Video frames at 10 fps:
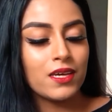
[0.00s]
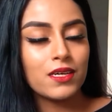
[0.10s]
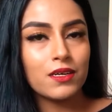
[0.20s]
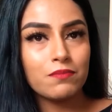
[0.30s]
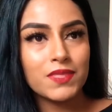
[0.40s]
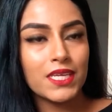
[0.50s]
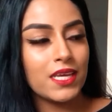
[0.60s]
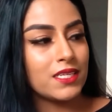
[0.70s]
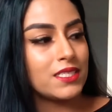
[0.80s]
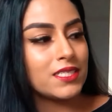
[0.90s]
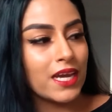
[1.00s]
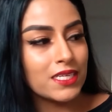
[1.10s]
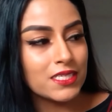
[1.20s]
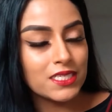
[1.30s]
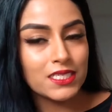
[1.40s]
comes in a
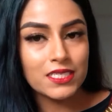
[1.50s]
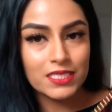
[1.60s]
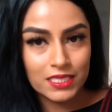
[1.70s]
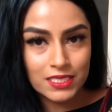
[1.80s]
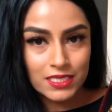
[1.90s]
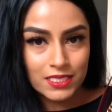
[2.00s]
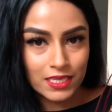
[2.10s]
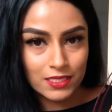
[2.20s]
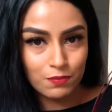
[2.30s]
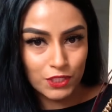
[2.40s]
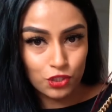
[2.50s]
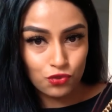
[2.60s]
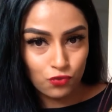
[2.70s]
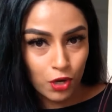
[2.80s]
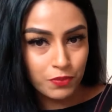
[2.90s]
standard 60 centimeter
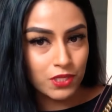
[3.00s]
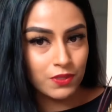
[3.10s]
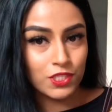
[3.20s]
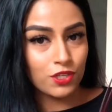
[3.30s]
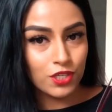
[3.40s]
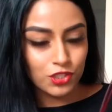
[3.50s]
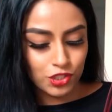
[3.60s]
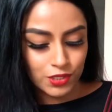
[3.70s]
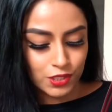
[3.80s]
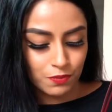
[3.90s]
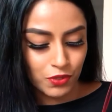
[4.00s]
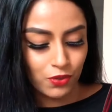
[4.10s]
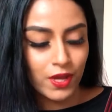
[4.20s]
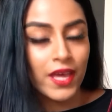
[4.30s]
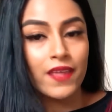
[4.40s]
drop, so it's not adjustable.